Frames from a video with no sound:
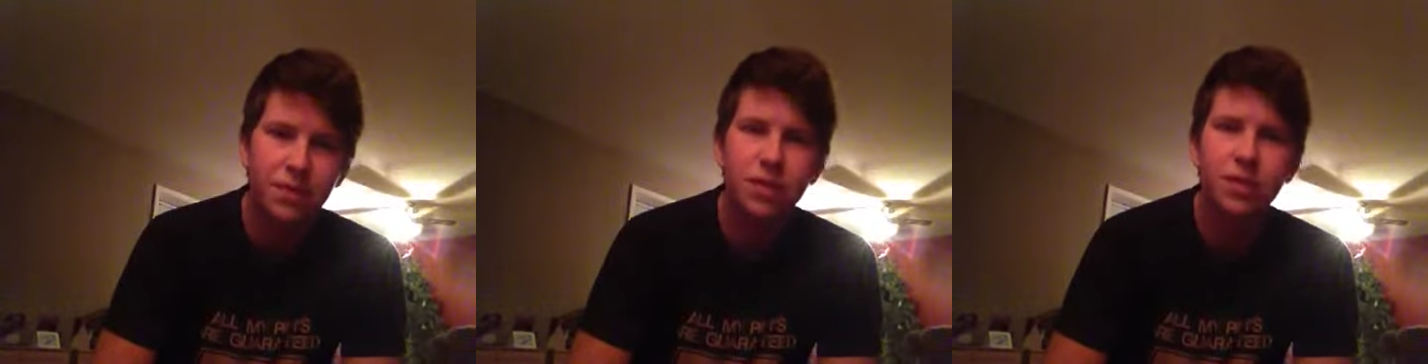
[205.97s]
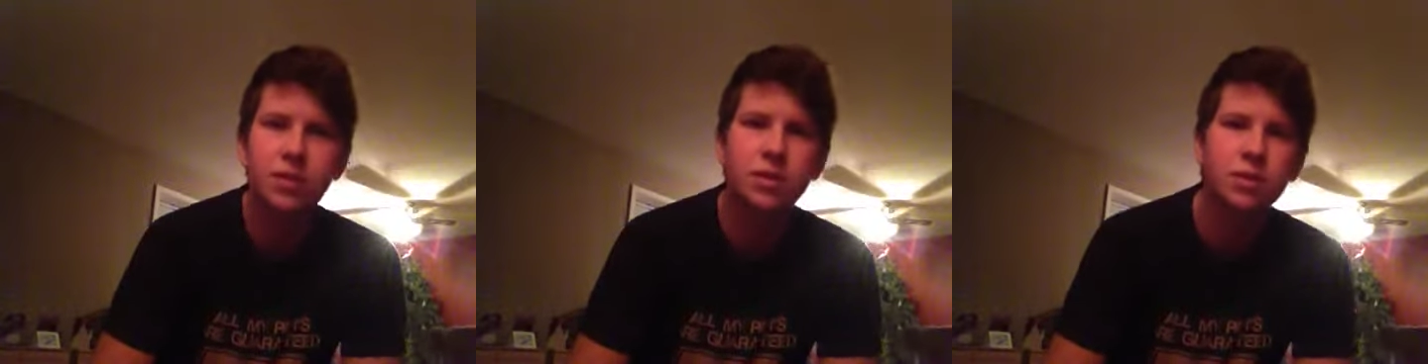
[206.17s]

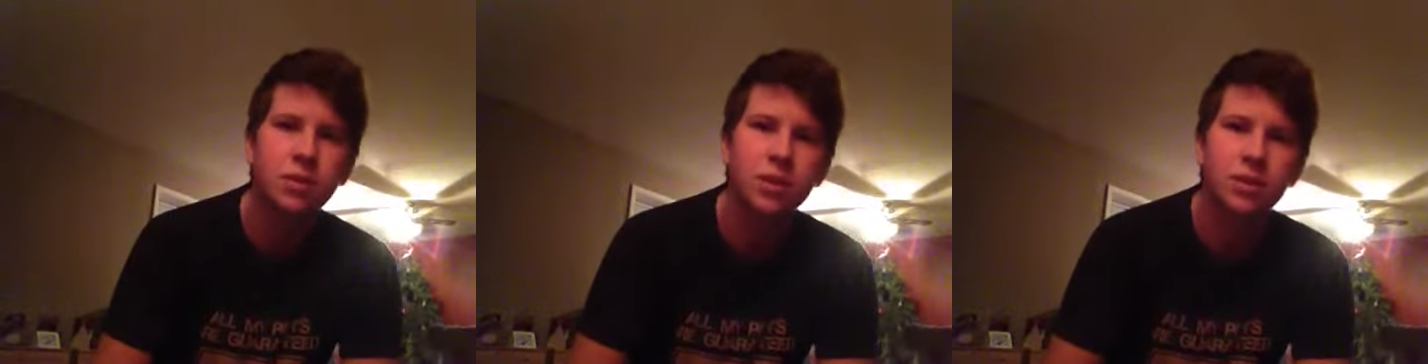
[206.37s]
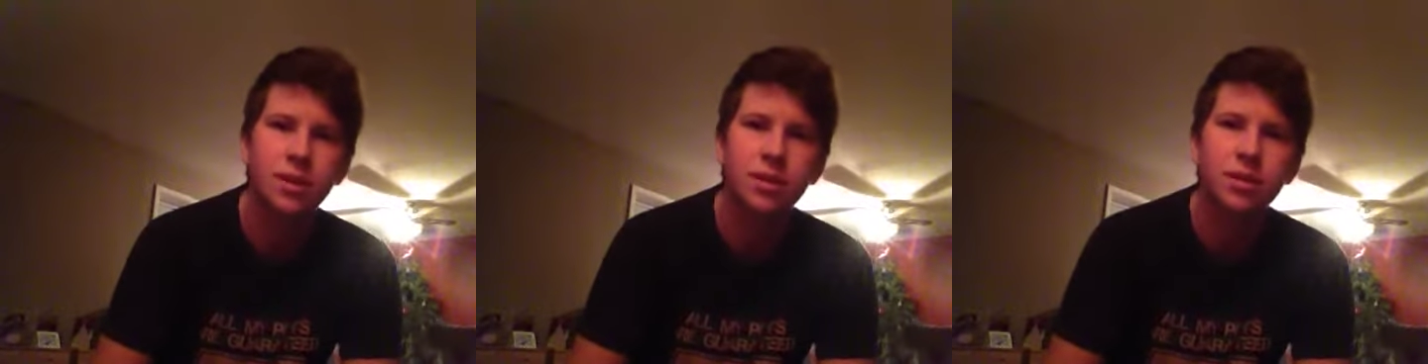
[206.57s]
6
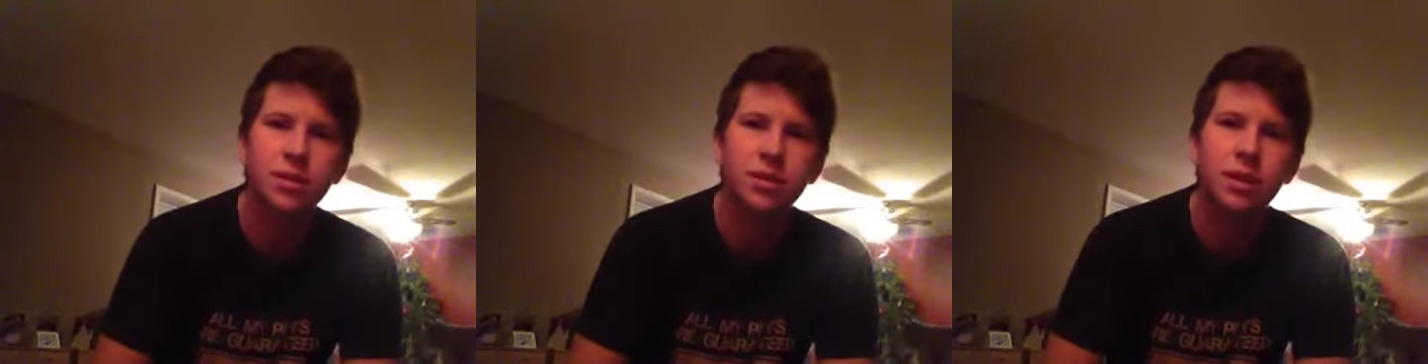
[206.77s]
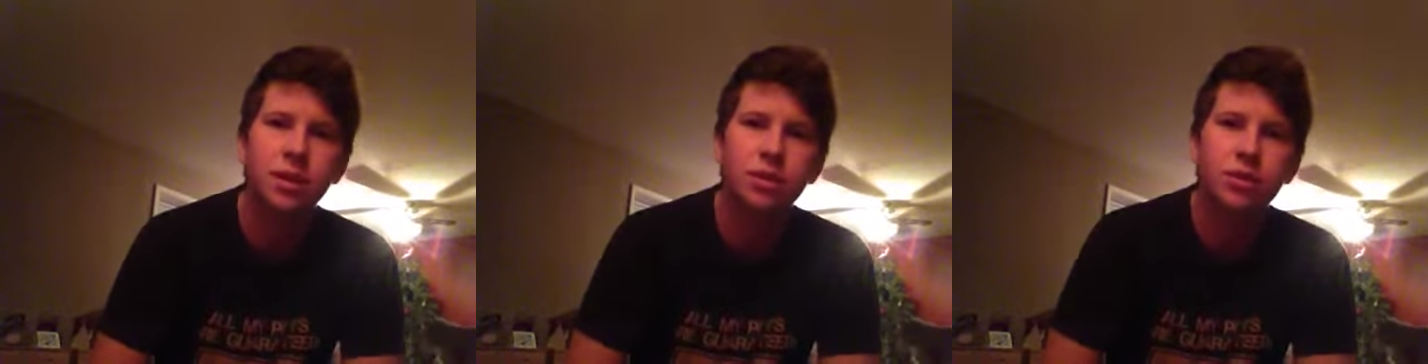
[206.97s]
months on
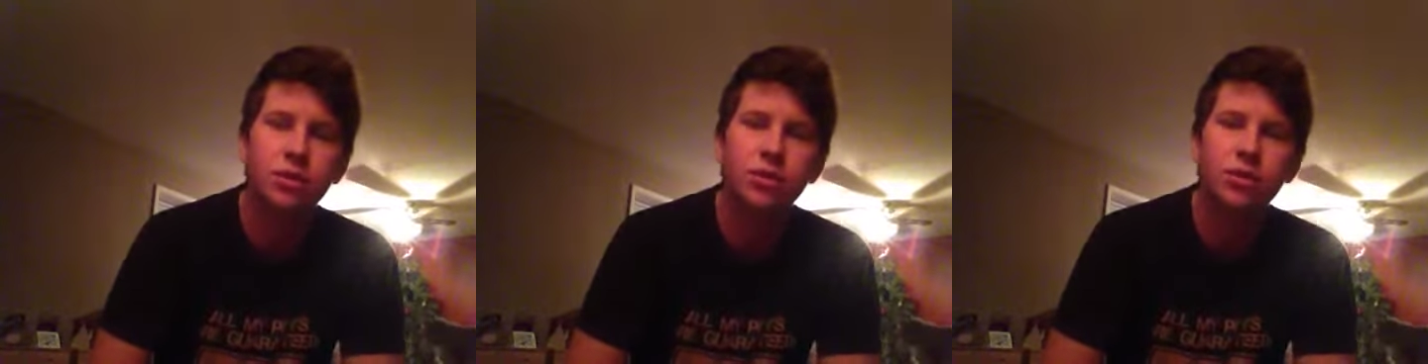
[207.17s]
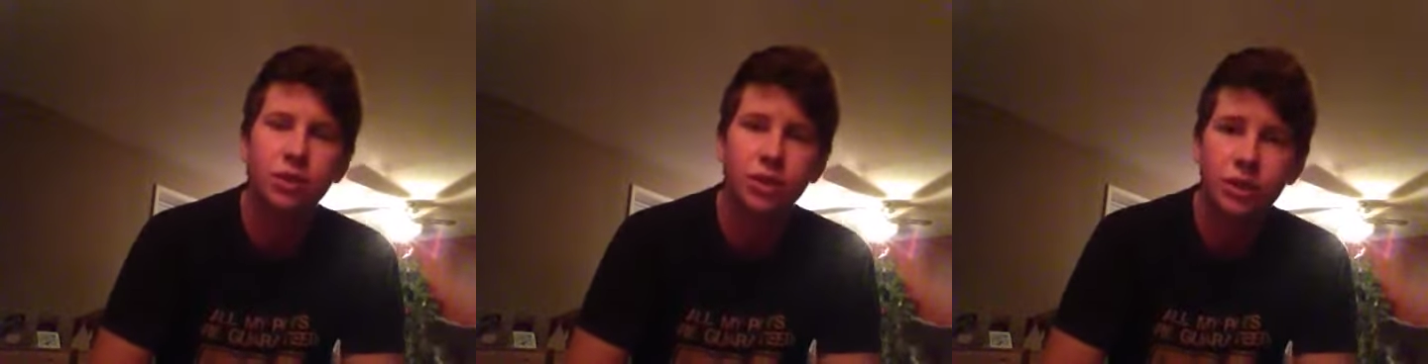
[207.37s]

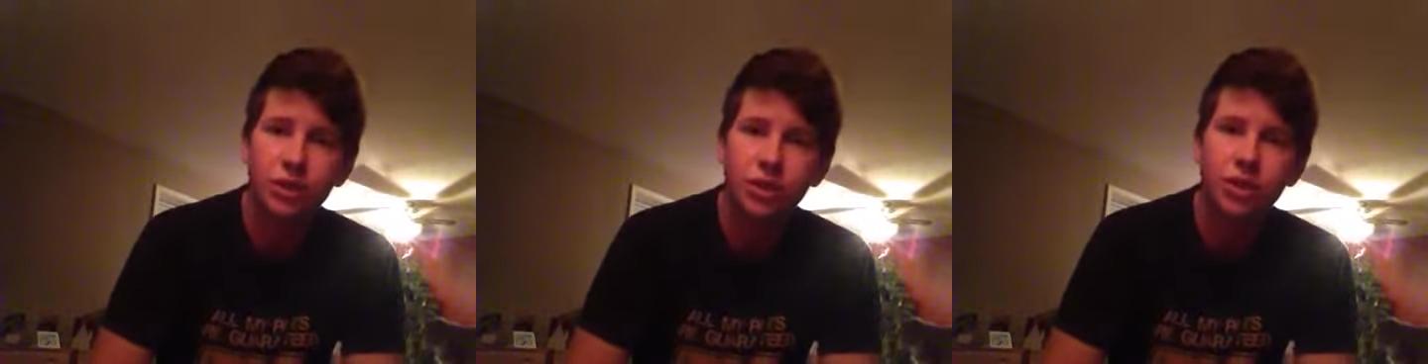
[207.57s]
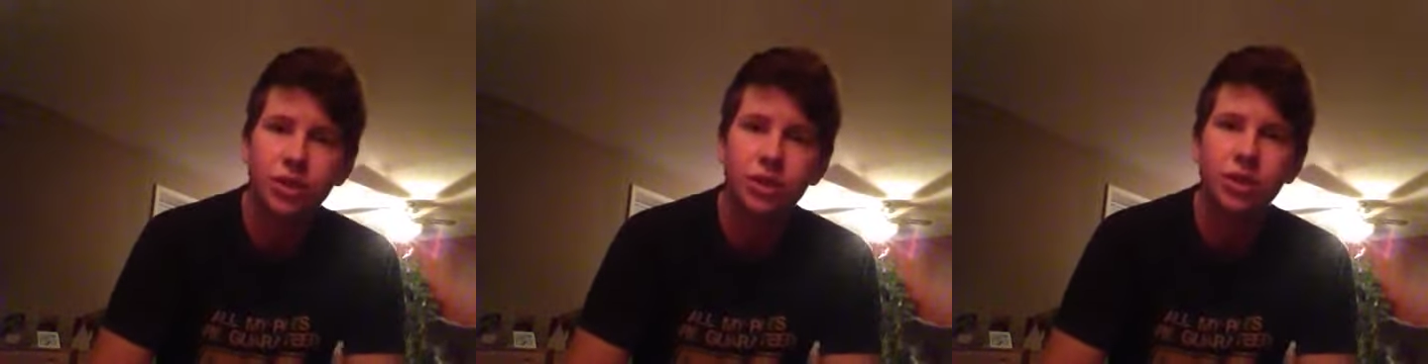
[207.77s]

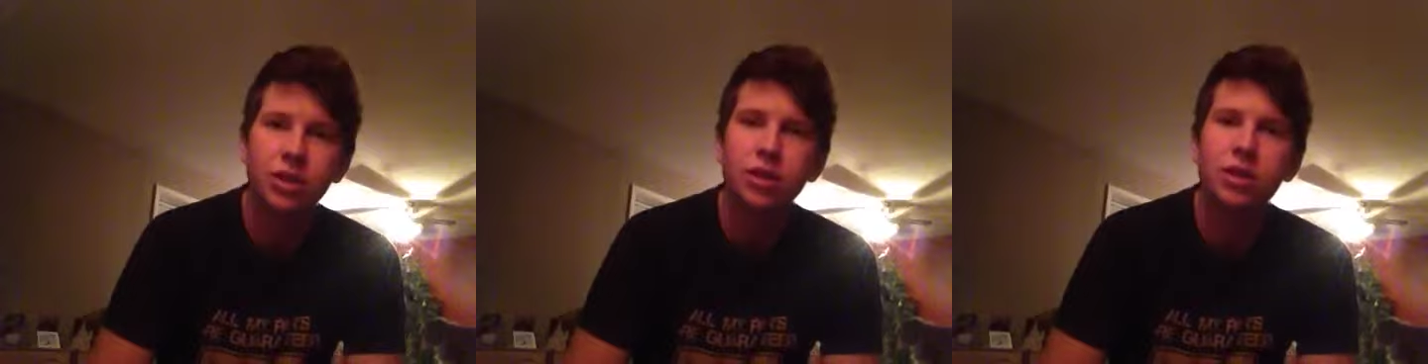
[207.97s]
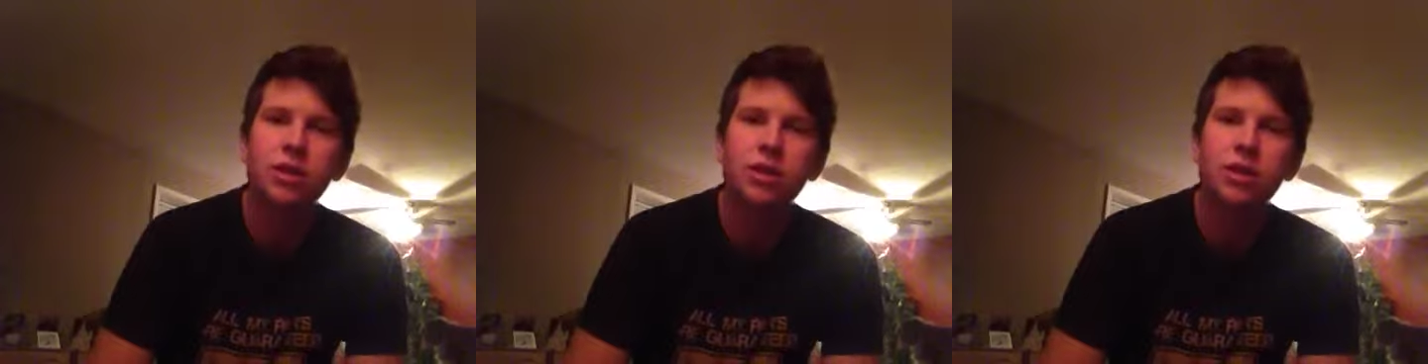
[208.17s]
testosterone-ish.